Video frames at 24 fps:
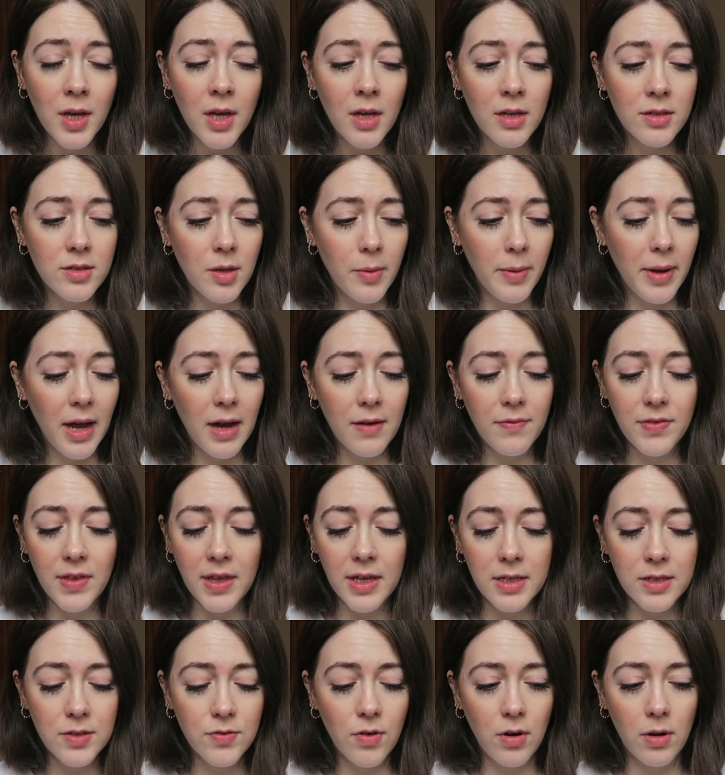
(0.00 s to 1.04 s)
So we have
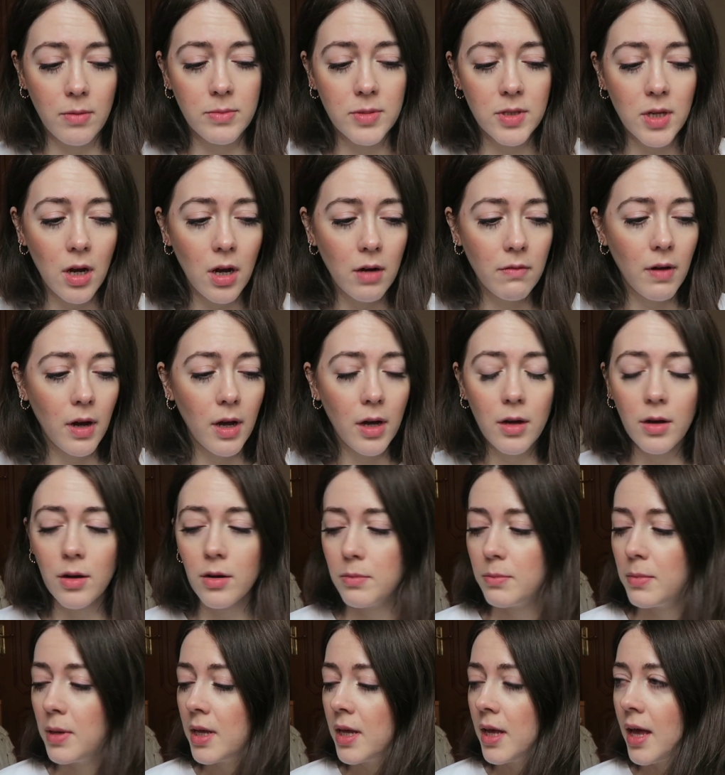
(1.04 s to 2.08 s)
things from Zara
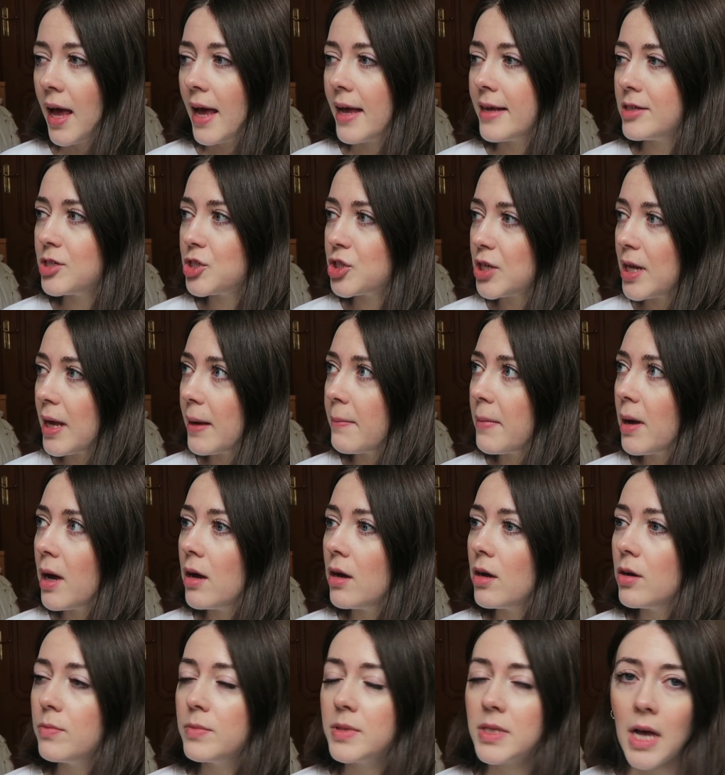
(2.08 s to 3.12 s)
Home,
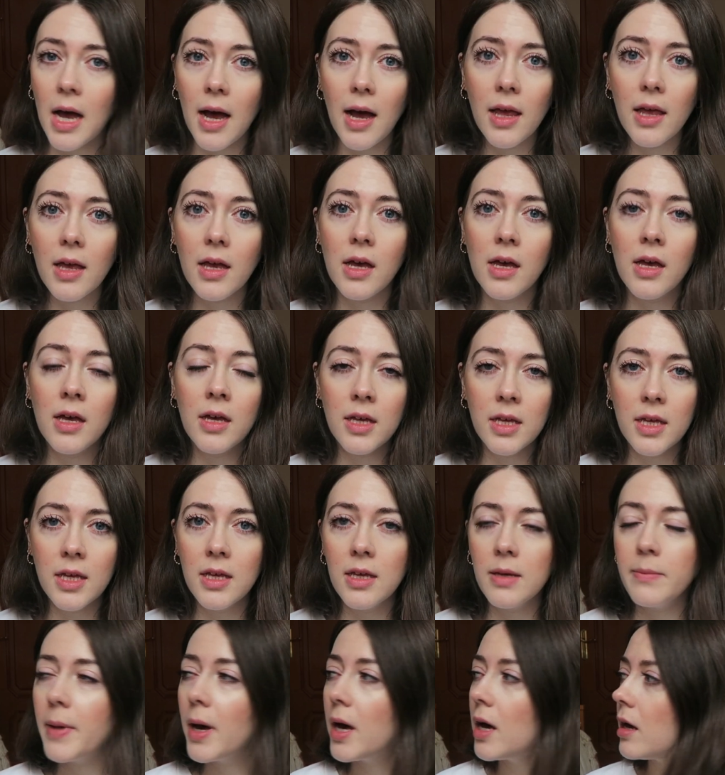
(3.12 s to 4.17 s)
Home, Tiger,
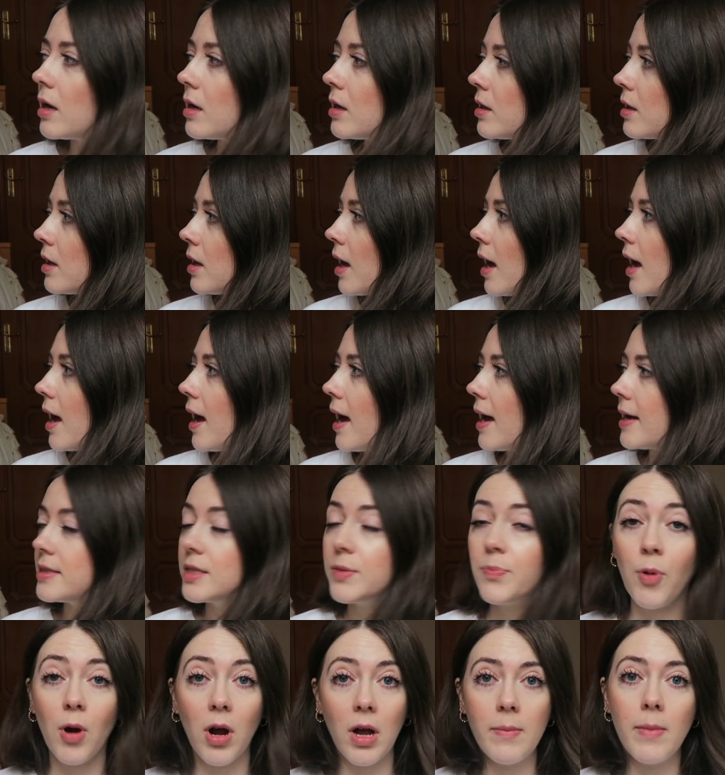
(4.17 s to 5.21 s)
Hema and
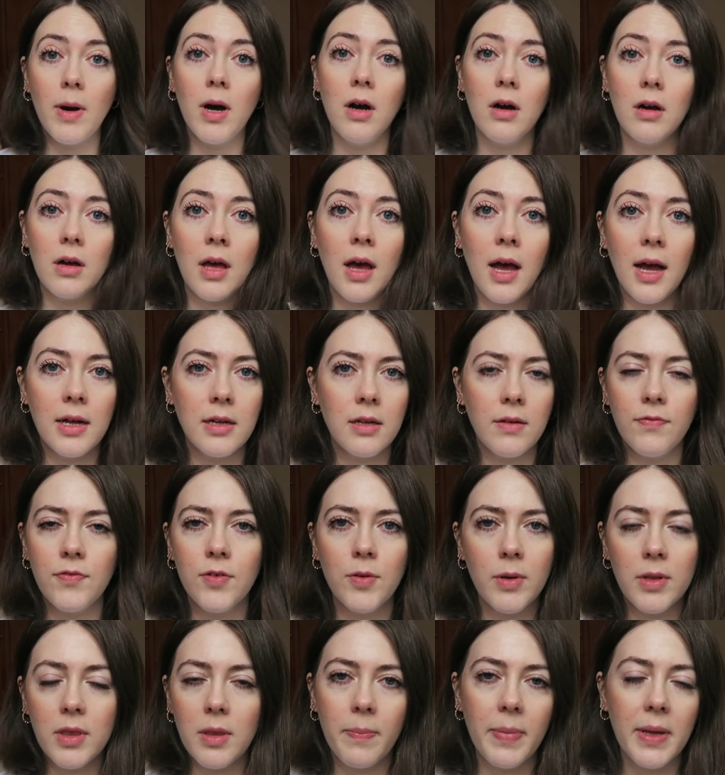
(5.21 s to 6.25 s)
Primark and a
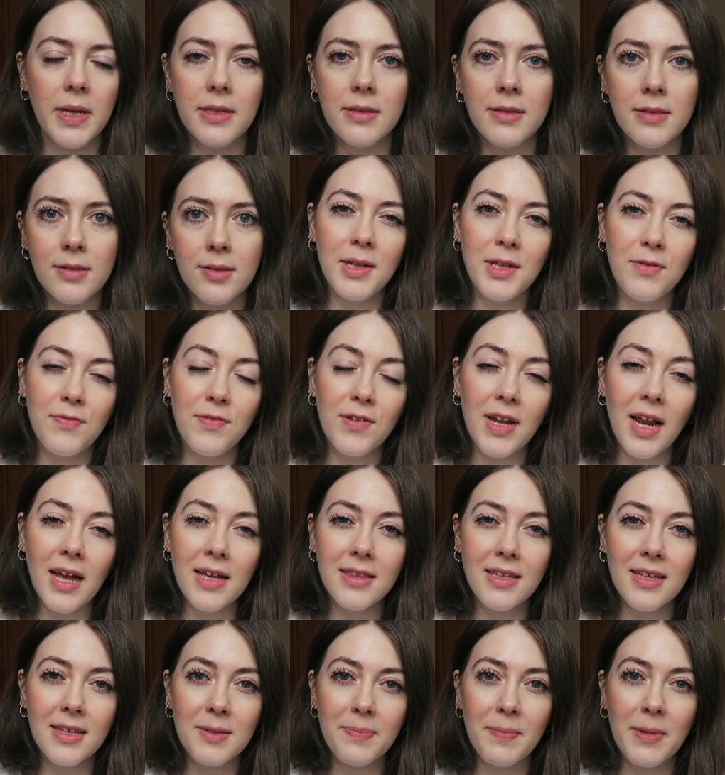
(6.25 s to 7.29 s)
few other bits. And if you like
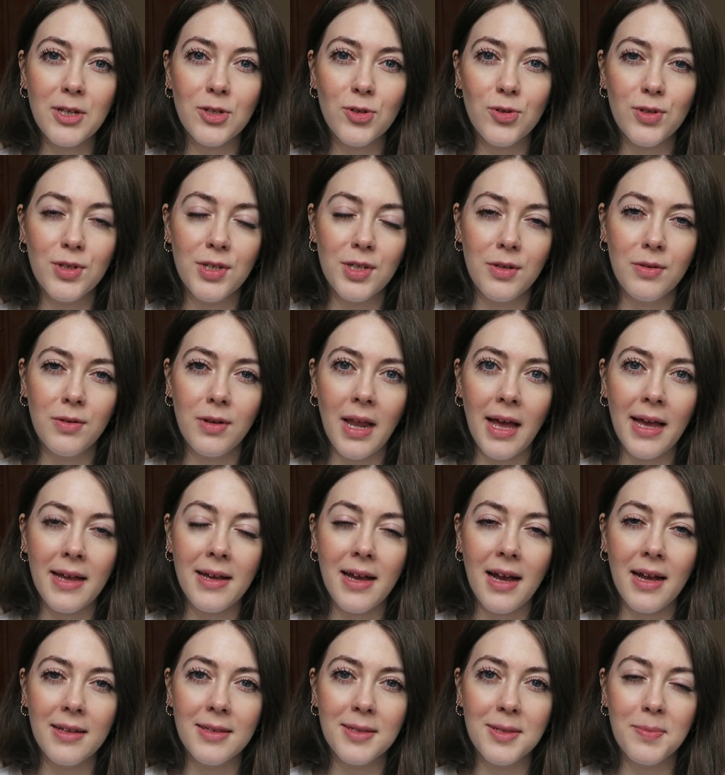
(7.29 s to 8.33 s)
this, make sure to
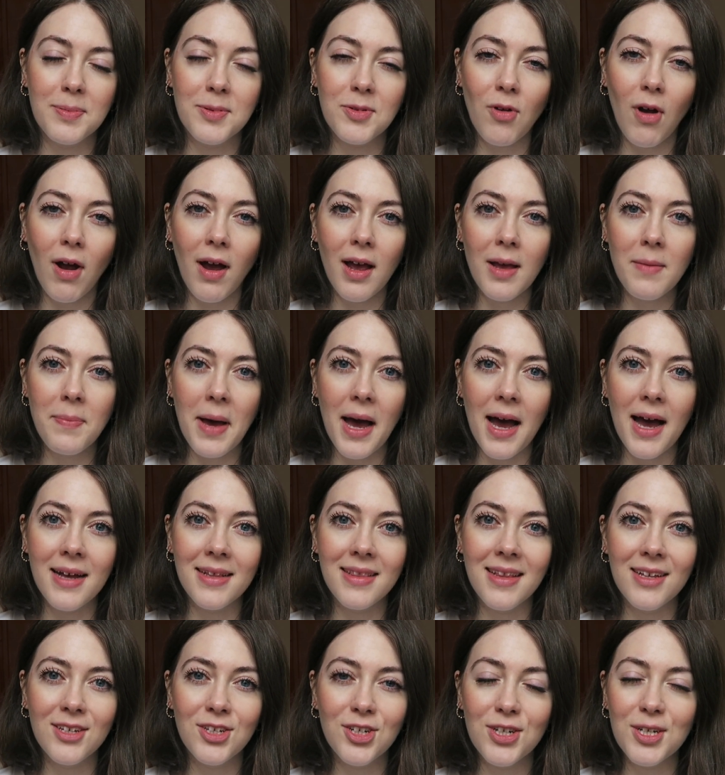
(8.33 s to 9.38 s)
like and subscribe,
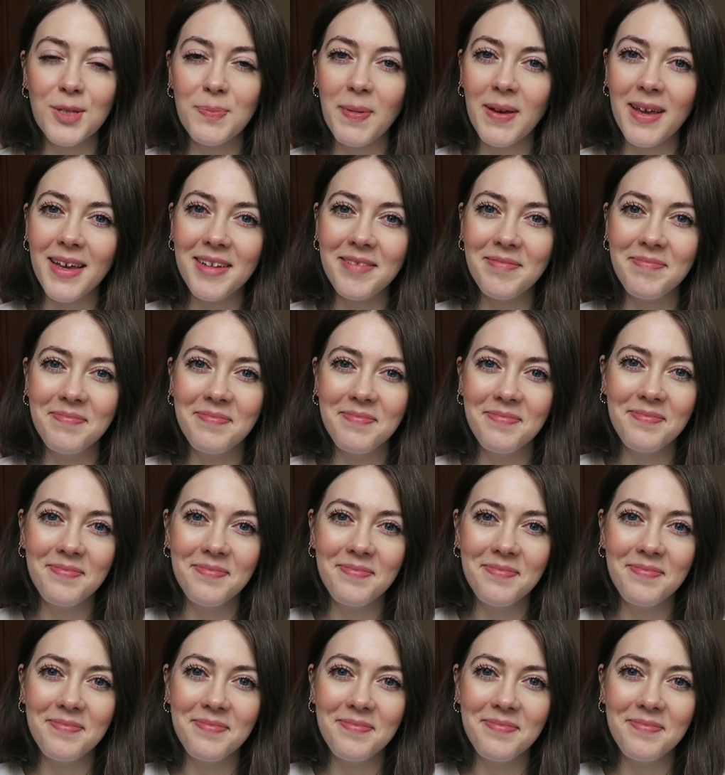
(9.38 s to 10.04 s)
and let's just begin.